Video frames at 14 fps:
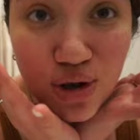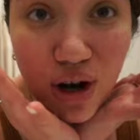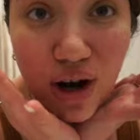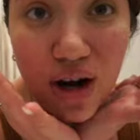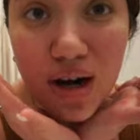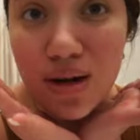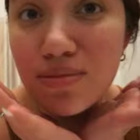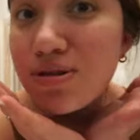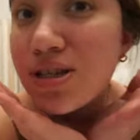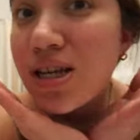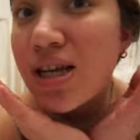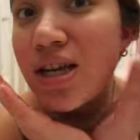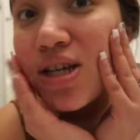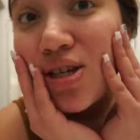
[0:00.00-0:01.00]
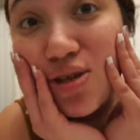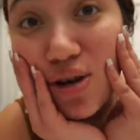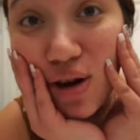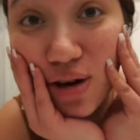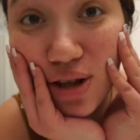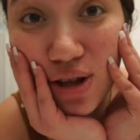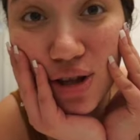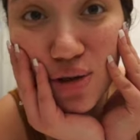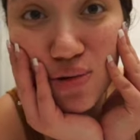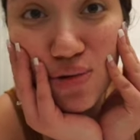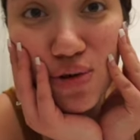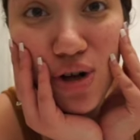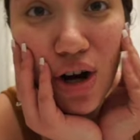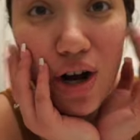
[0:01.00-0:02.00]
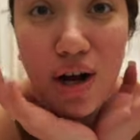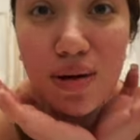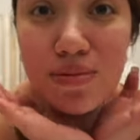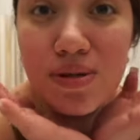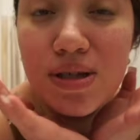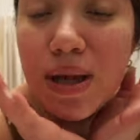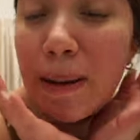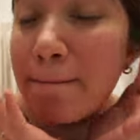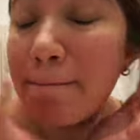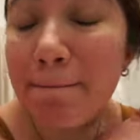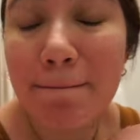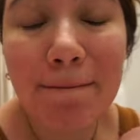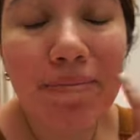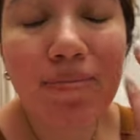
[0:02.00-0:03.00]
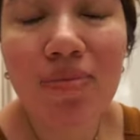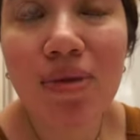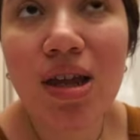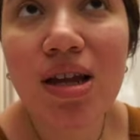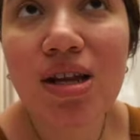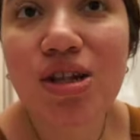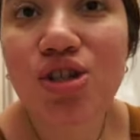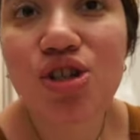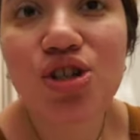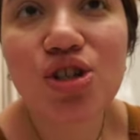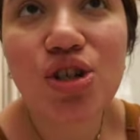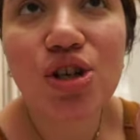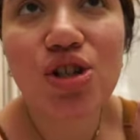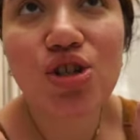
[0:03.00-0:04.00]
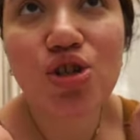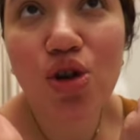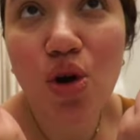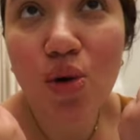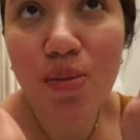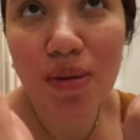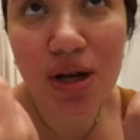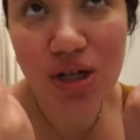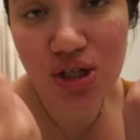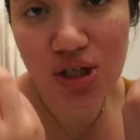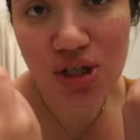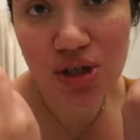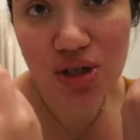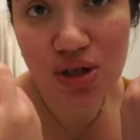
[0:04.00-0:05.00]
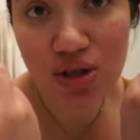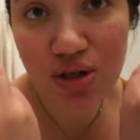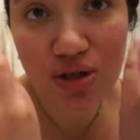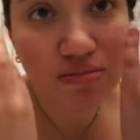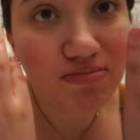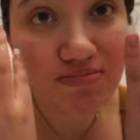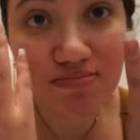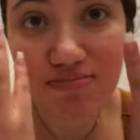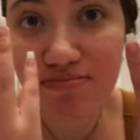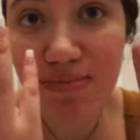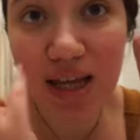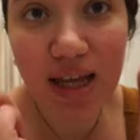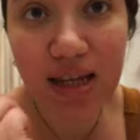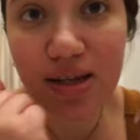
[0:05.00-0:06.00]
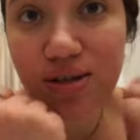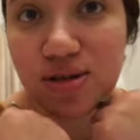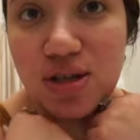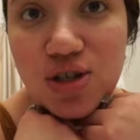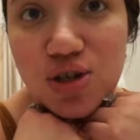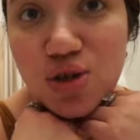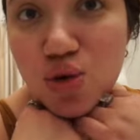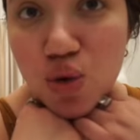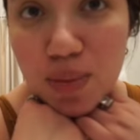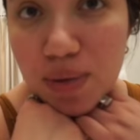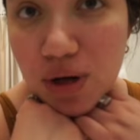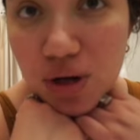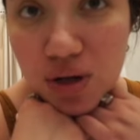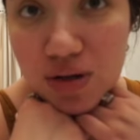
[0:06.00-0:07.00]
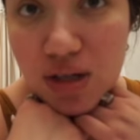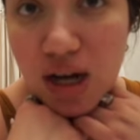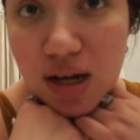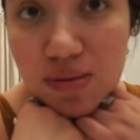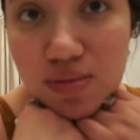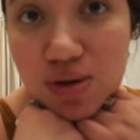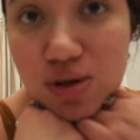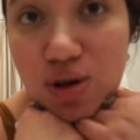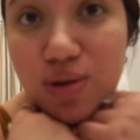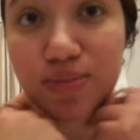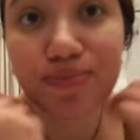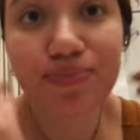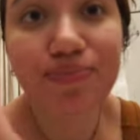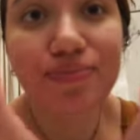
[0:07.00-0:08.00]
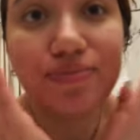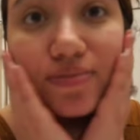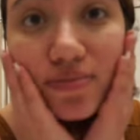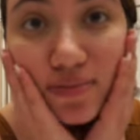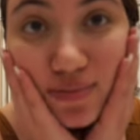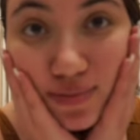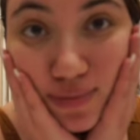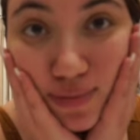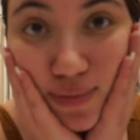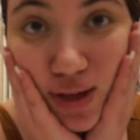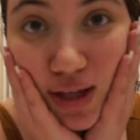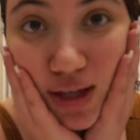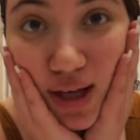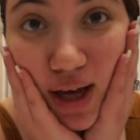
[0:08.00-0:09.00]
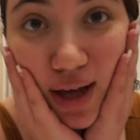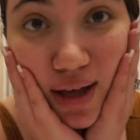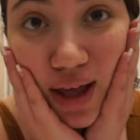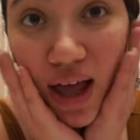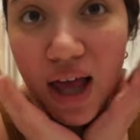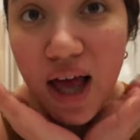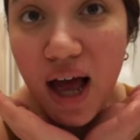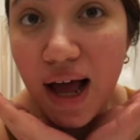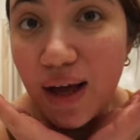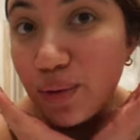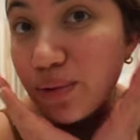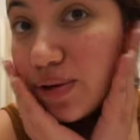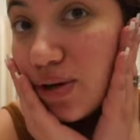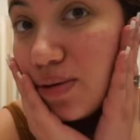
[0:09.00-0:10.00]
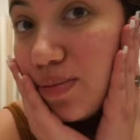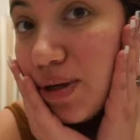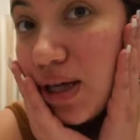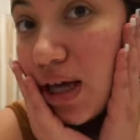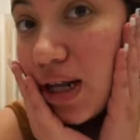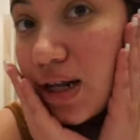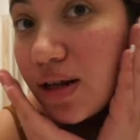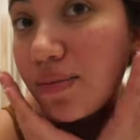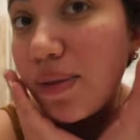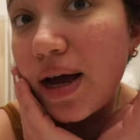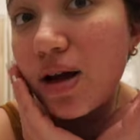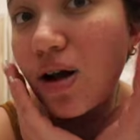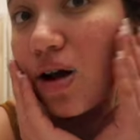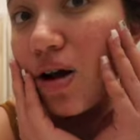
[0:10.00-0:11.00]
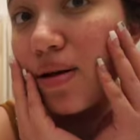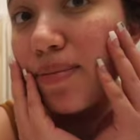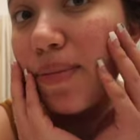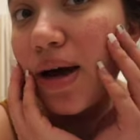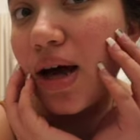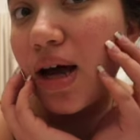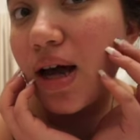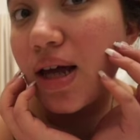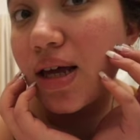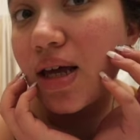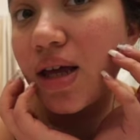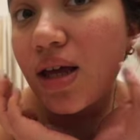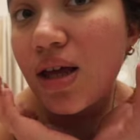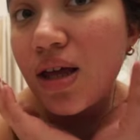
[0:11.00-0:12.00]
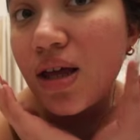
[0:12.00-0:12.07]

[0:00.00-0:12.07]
jobs, starting the new jobs. Just so much in such a short period of time. So yeah, I will be getting back on my